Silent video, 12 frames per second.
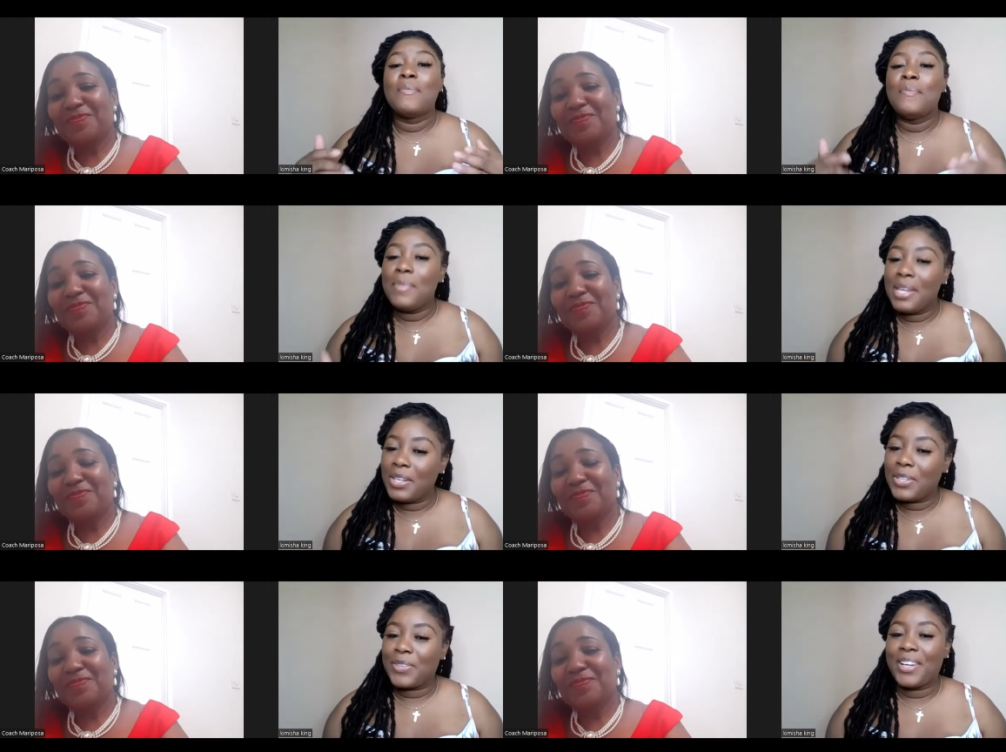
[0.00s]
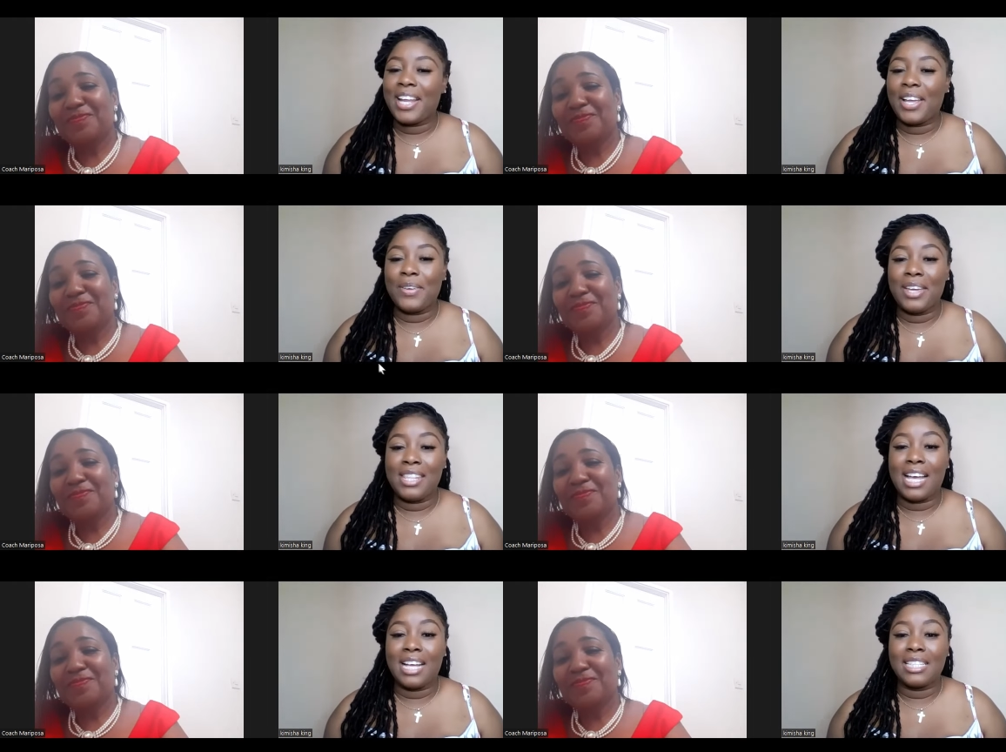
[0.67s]
Speaker 1: make sure that you
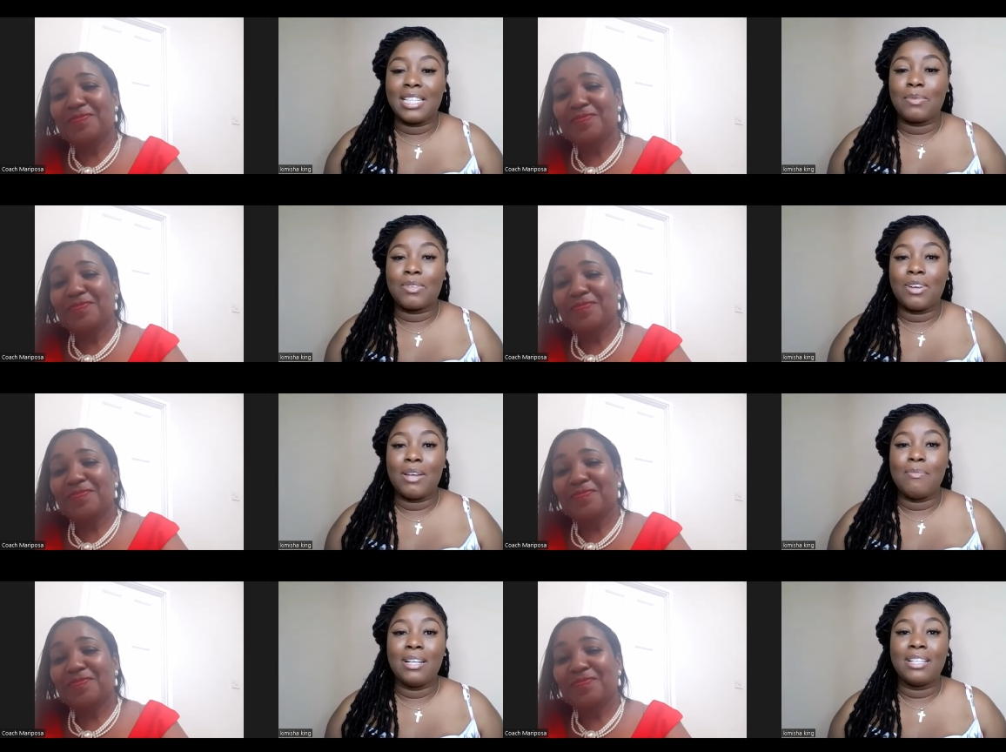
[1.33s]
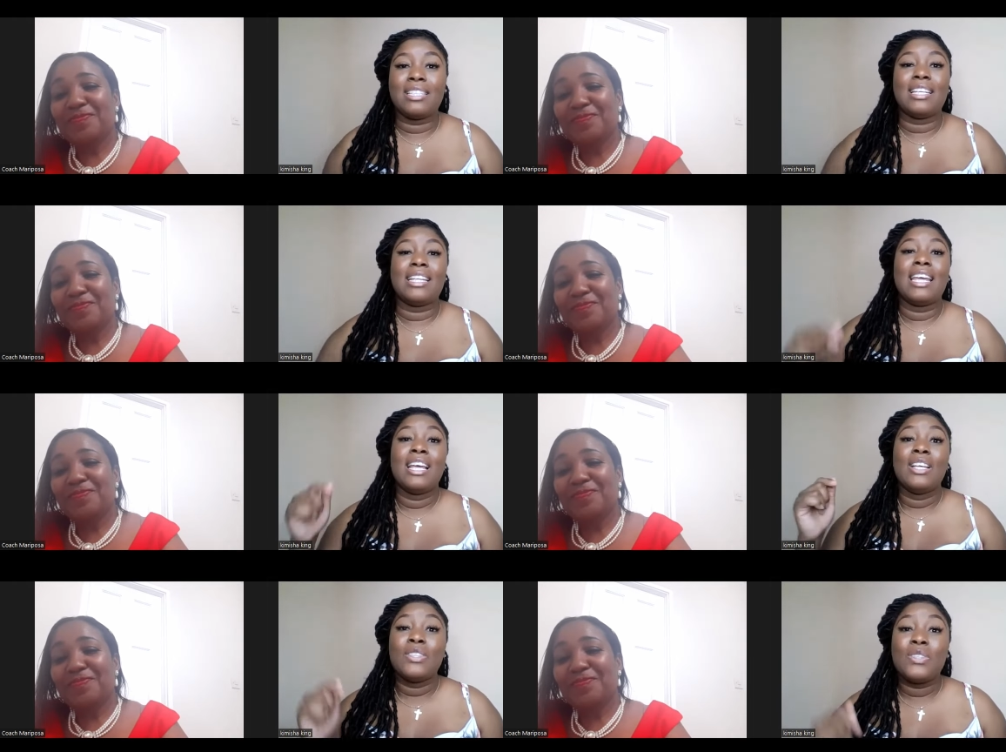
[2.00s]
hit that subscribe button
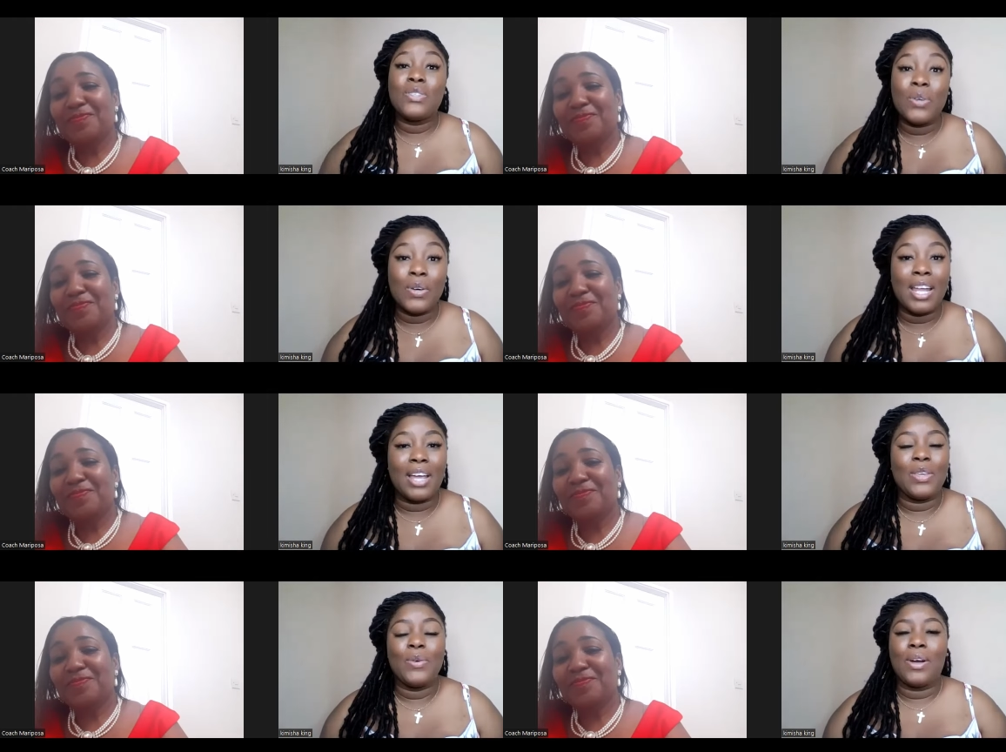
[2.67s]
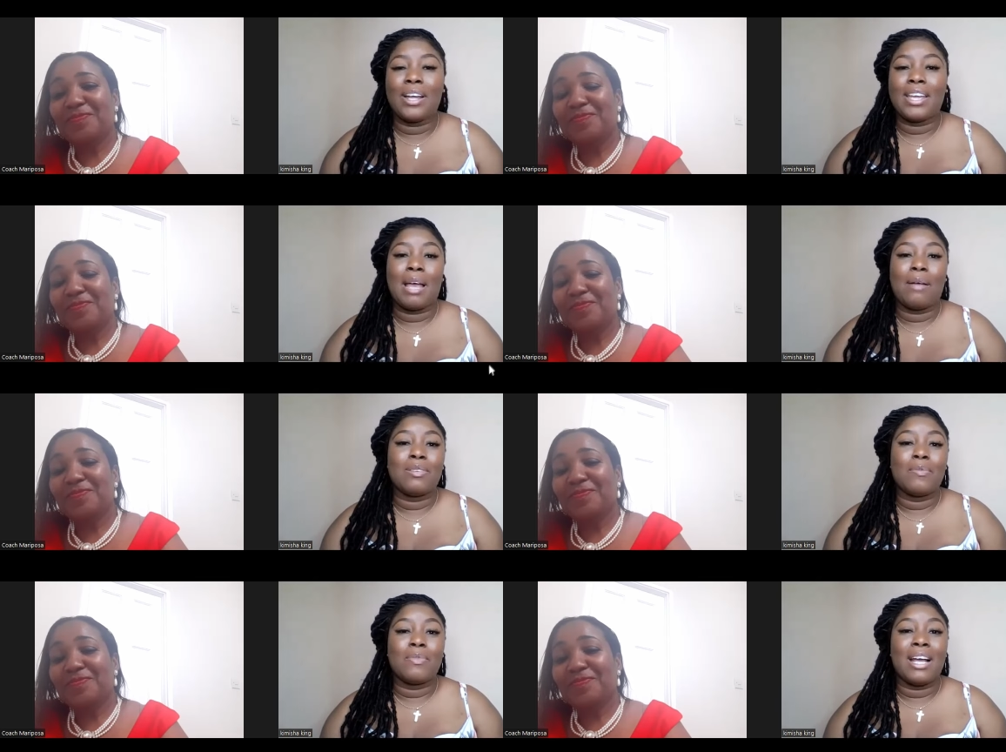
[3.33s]
so that you are
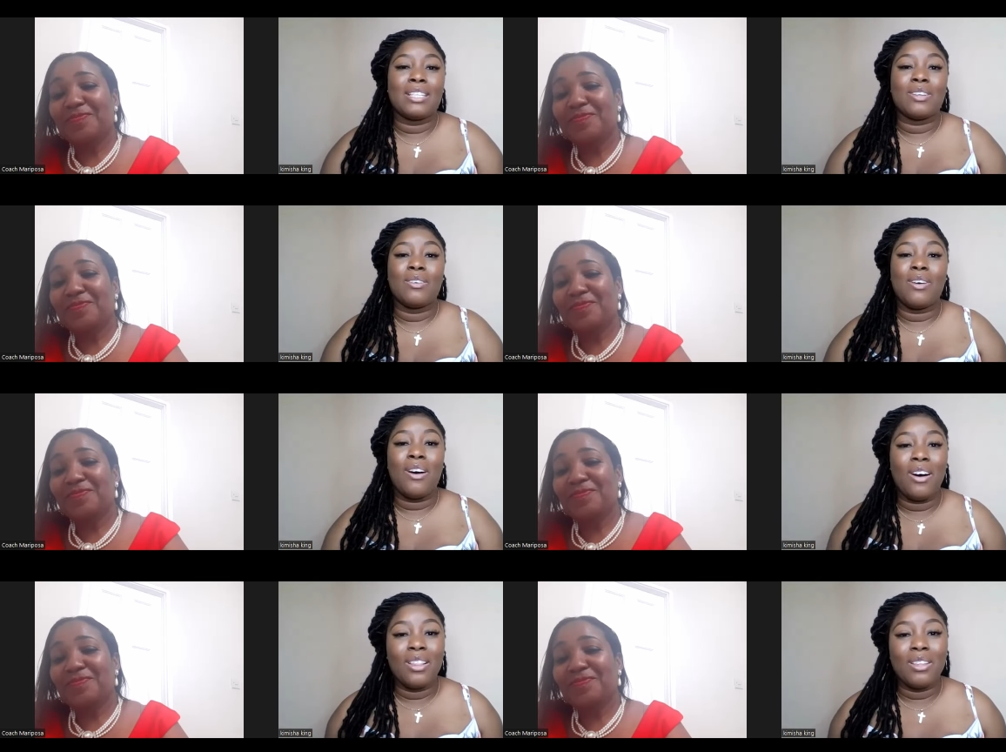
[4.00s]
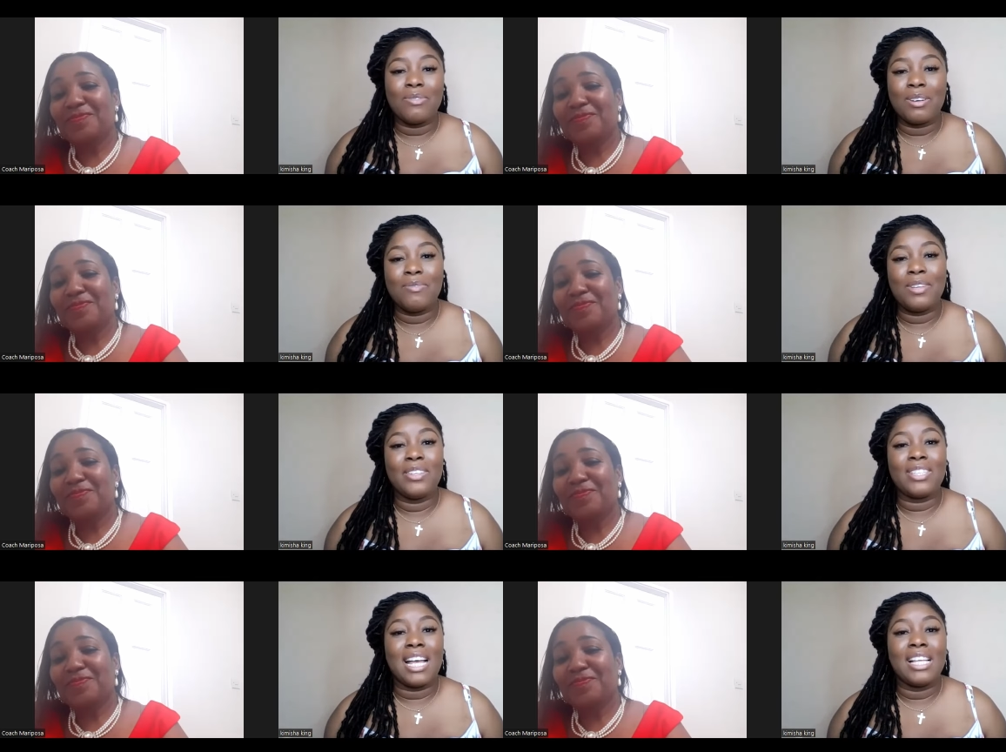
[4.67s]
kept abreast of all of our
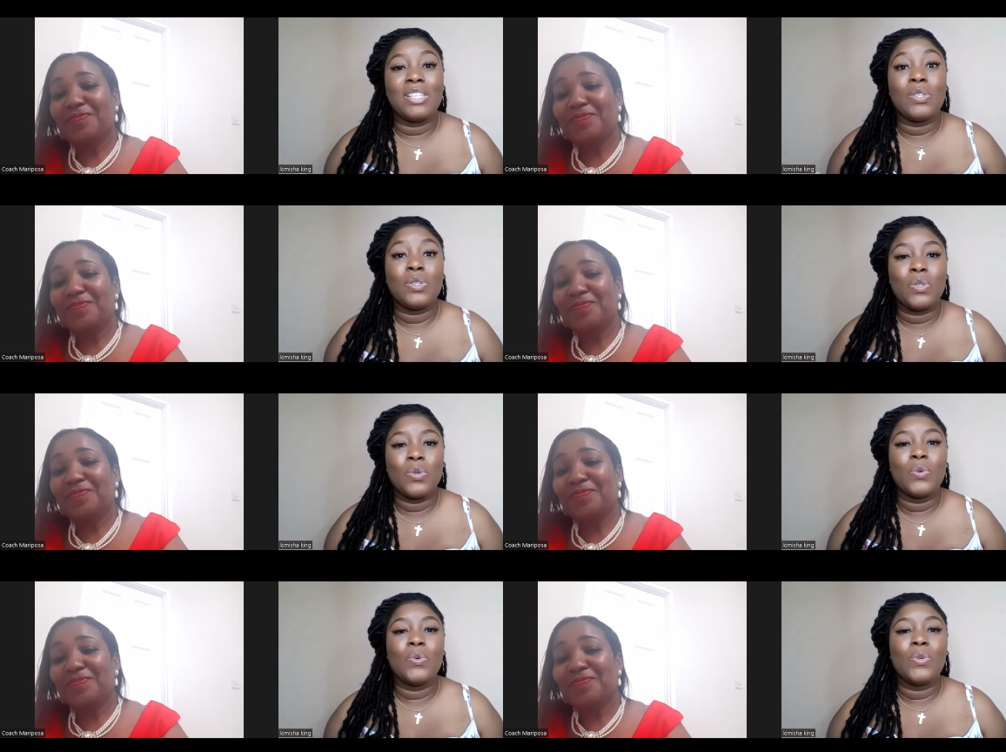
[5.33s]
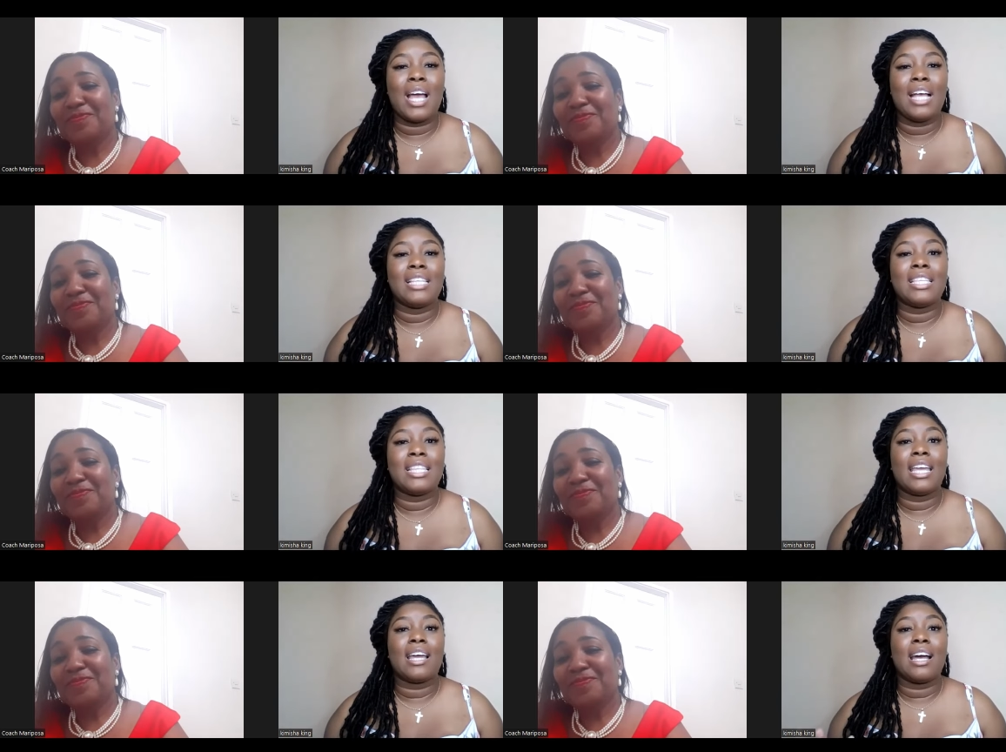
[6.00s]
videos as soon as
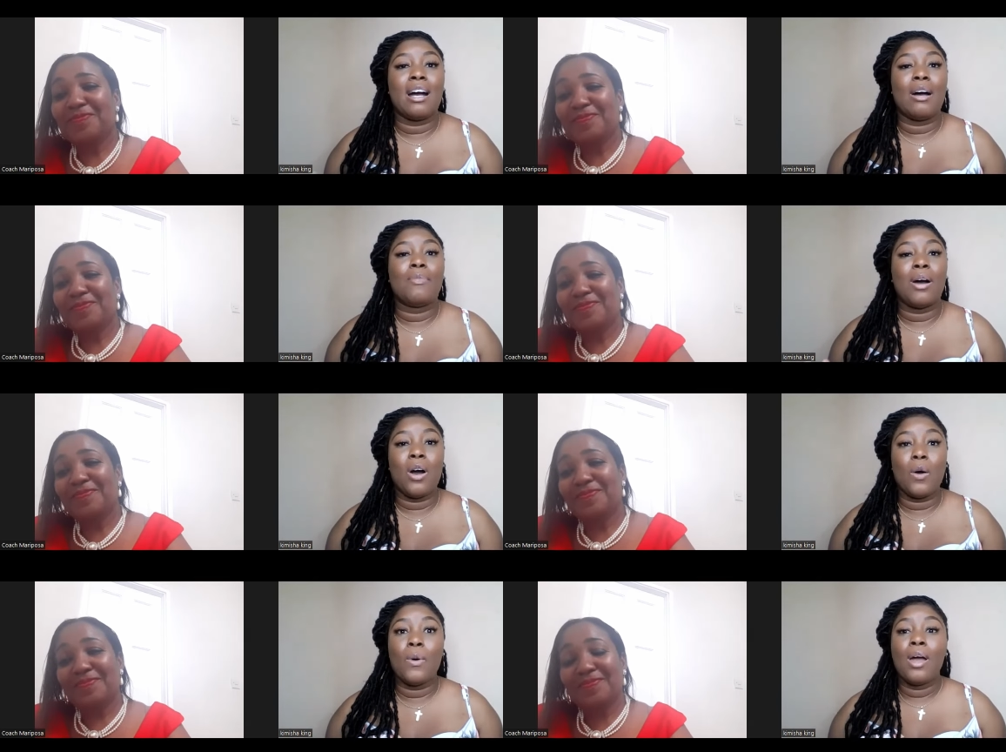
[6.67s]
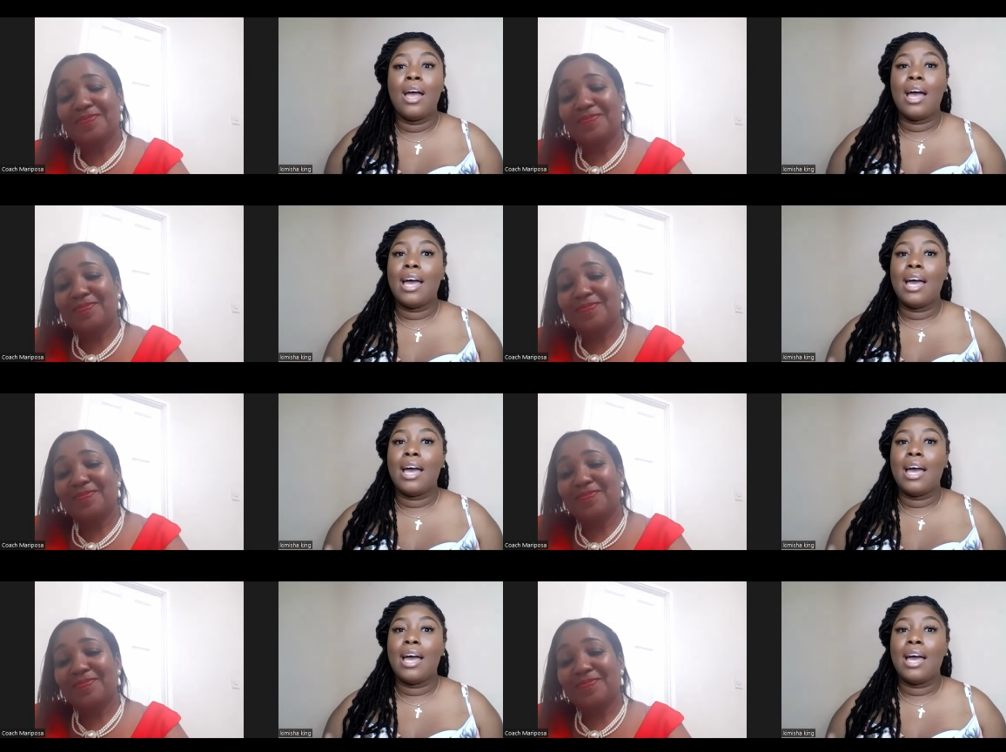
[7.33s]
they come out.